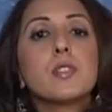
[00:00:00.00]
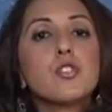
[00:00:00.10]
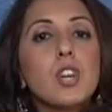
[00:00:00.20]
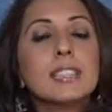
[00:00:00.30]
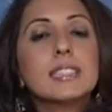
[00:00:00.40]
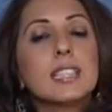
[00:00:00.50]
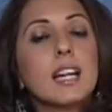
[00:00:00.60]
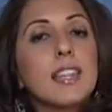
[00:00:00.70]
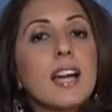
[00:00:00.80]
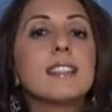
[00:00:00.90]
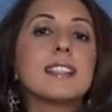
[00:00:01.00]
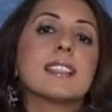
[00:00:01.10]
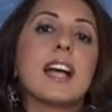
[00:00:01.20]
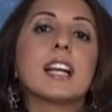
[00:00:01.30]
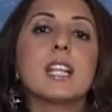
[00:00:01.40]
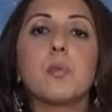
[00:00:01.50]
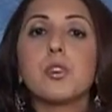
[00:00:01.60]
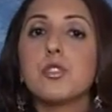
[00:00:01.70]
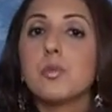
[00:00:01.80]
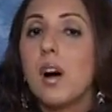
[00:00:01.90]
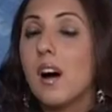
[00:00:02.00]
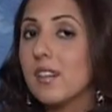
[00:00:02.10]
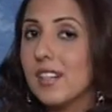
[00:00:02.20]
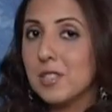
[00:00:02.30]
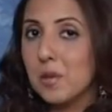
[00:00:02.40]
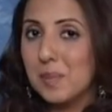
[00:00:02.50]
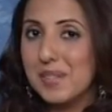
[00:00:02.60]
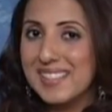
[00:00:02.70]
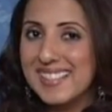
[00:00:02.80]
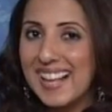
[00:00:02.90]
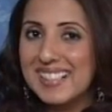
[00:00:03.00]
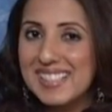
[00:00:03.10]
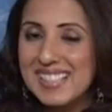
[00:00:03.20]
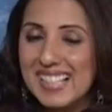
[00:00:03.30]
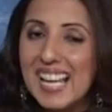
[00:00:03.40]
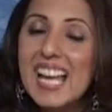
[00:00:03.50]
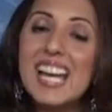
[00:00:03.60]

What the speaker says: So chances are that is exactly what you are in your personality.